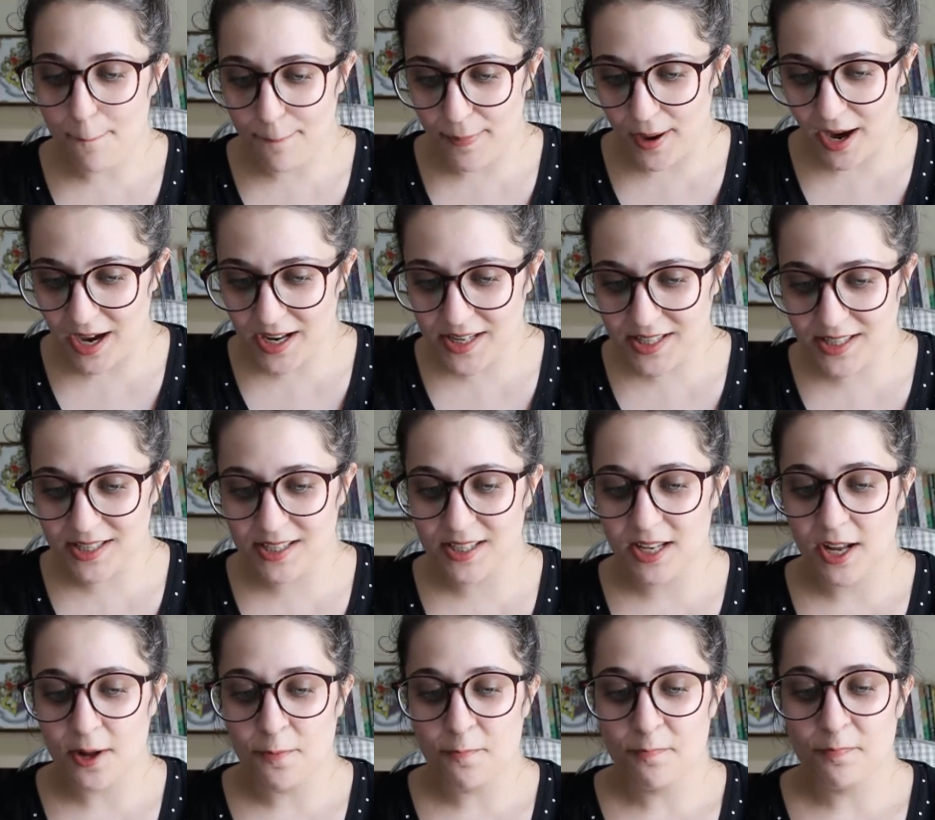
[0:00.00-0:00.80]

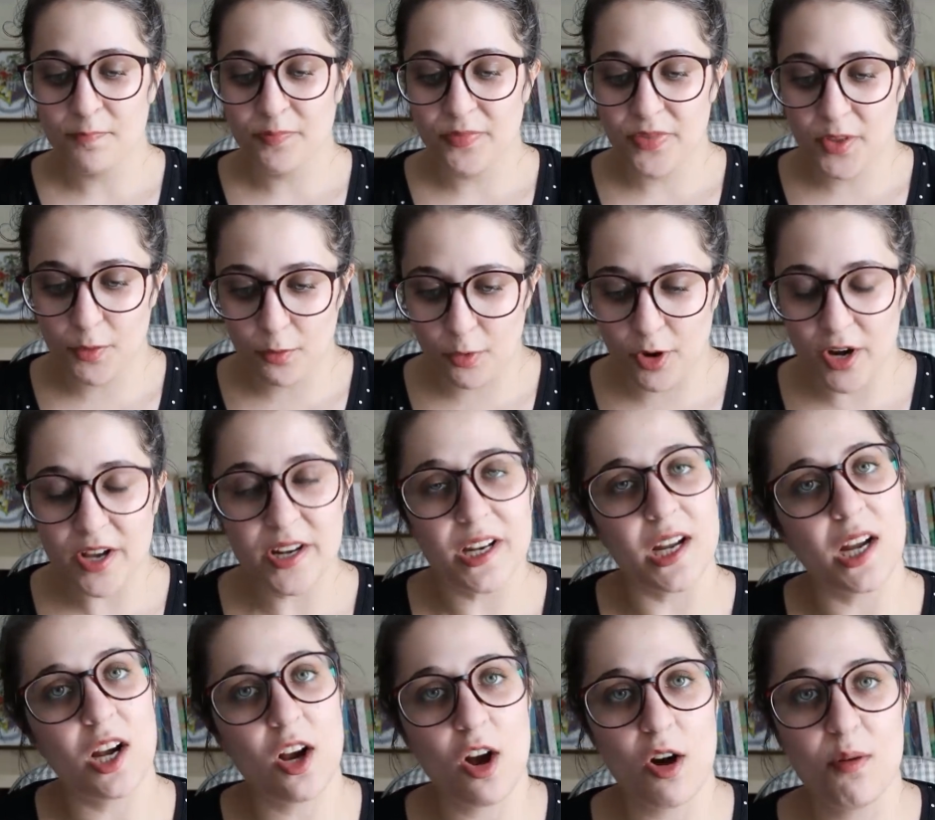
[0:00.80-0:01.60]
but the
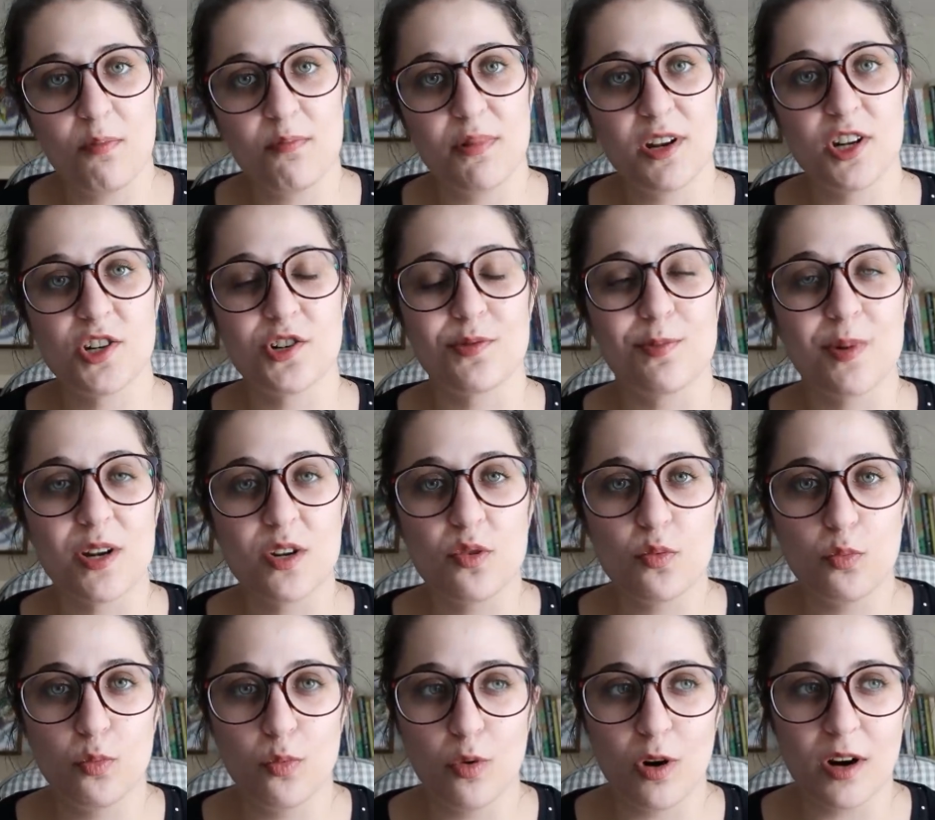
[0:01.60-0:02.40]
word
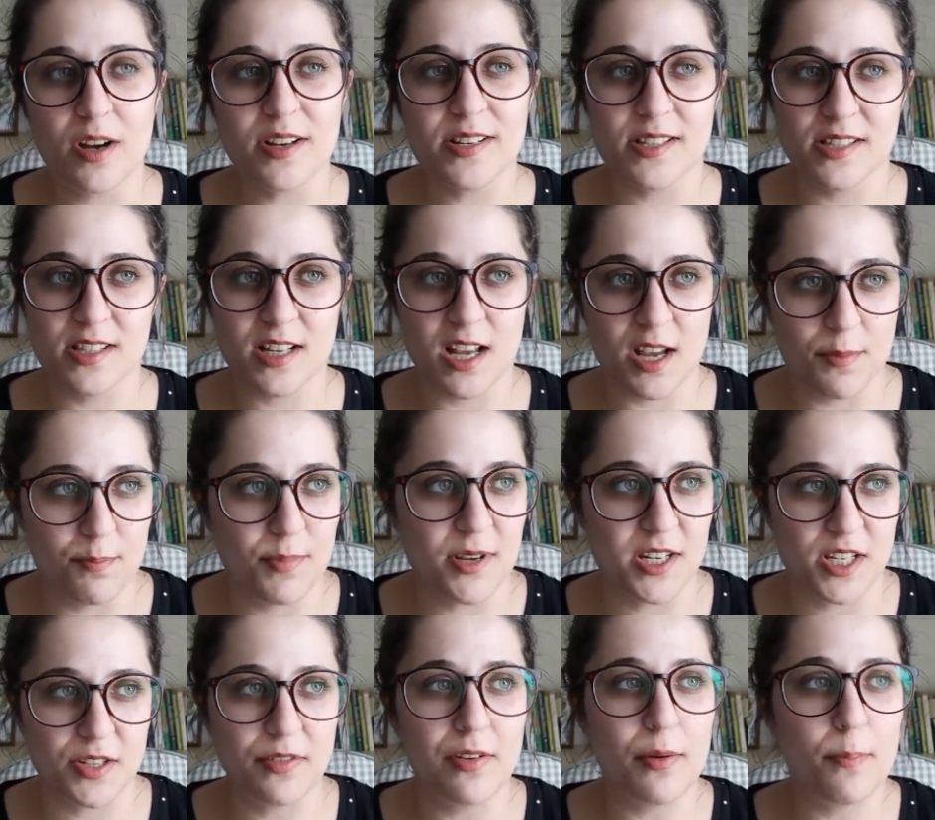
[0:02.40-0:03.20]
accomplishment was a
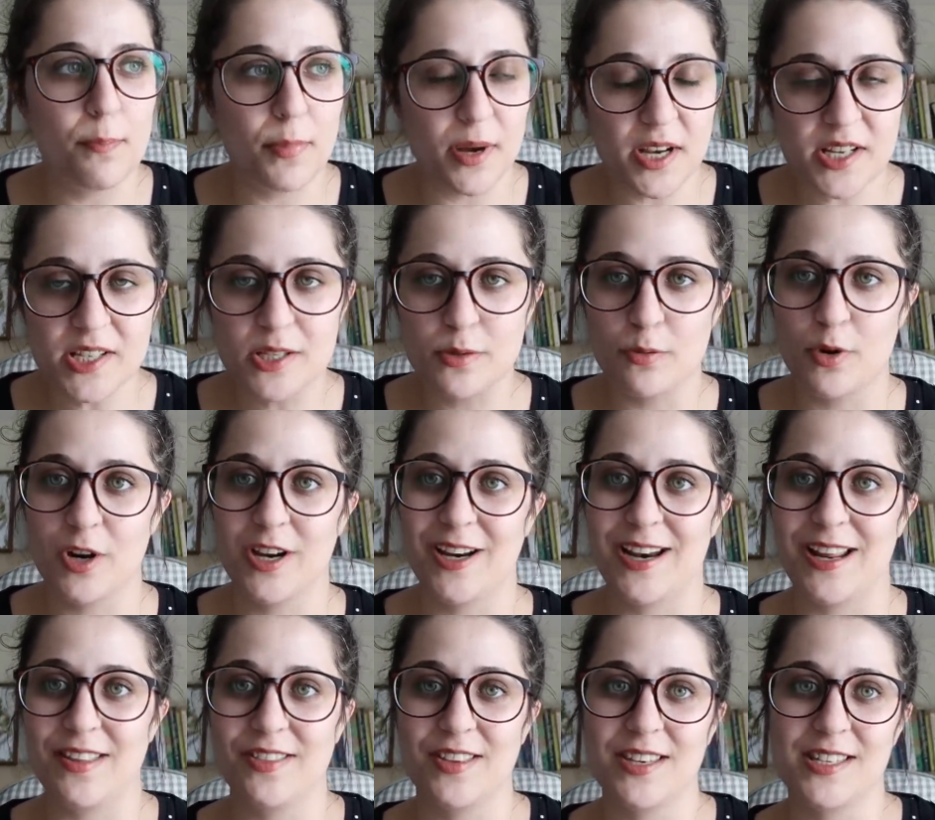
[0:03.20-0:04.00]
bit of a
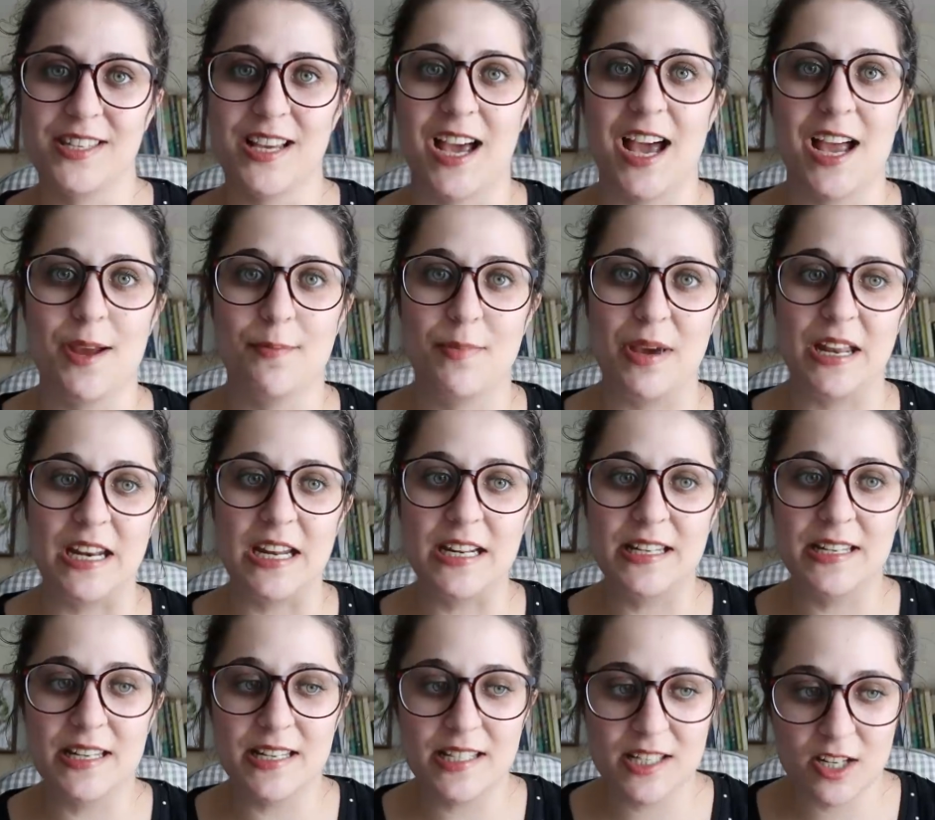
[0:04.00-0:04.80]
buzzword at the time, and
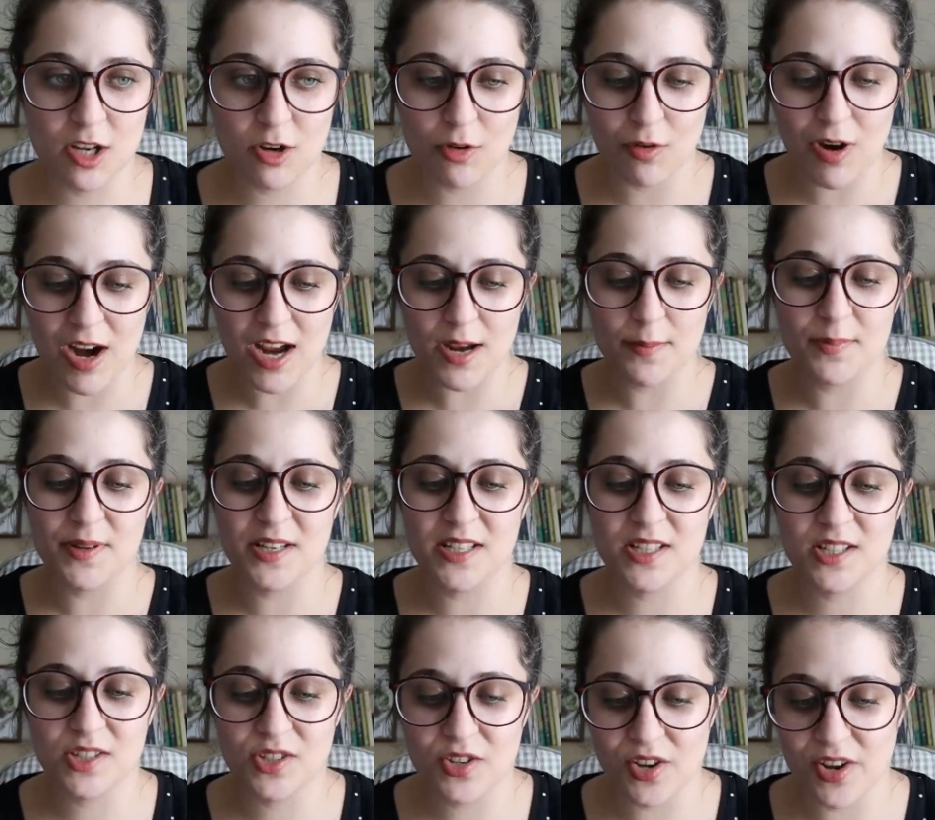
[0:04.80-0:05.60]
it described
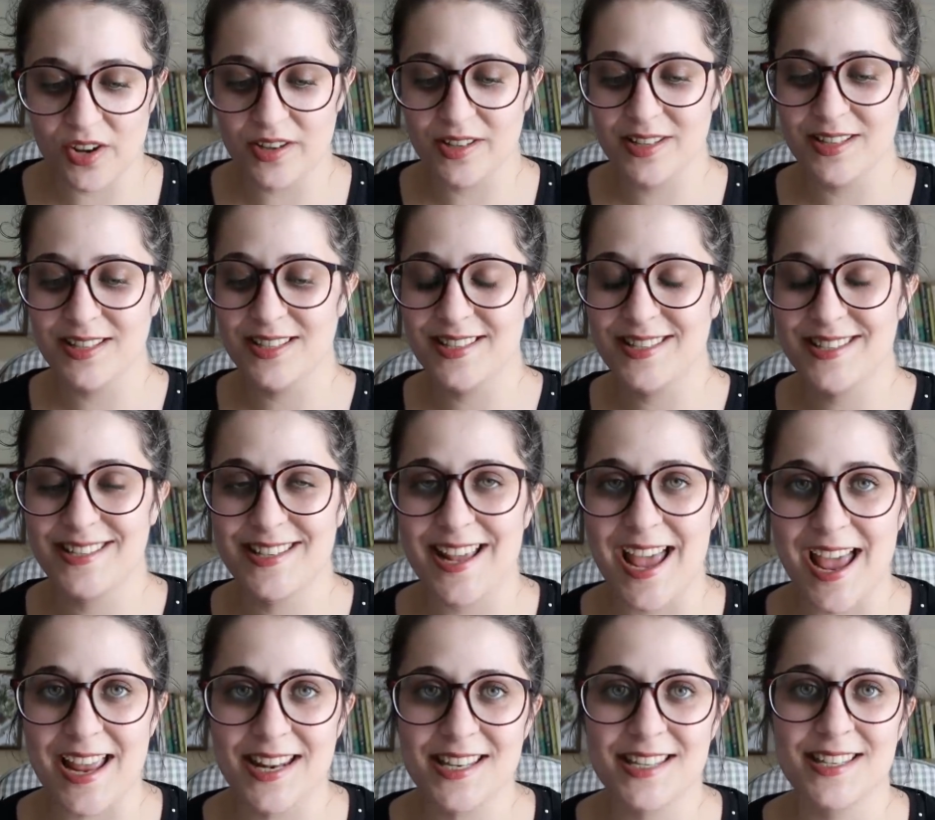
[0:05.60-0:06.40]
a certain
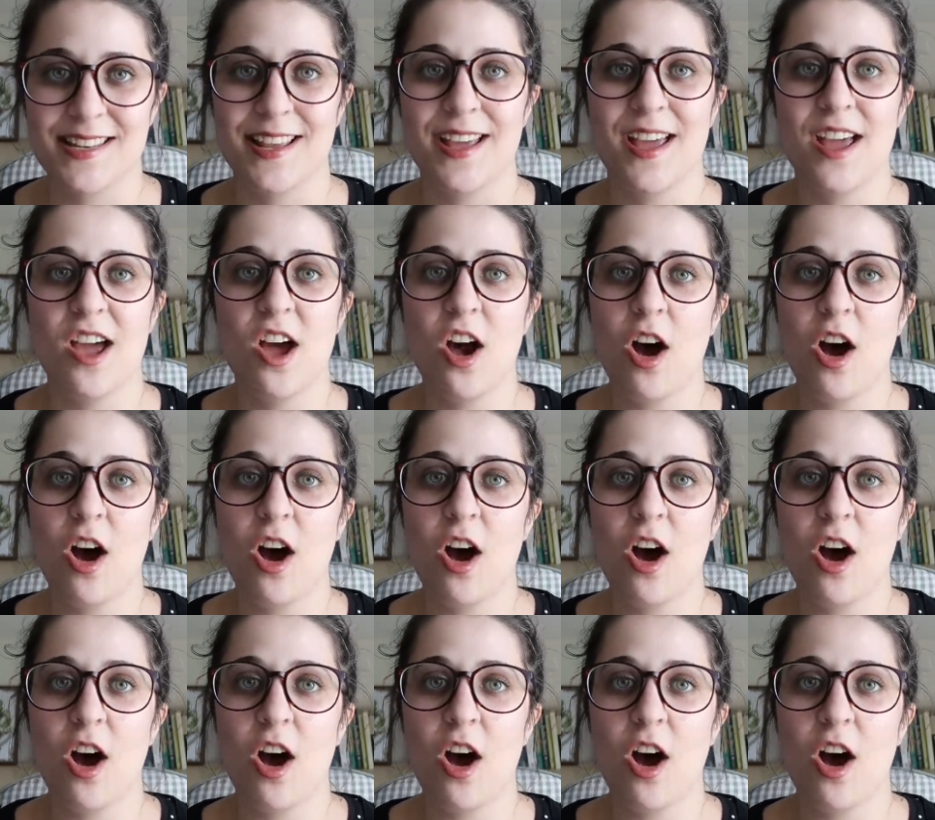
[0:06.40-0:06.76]
set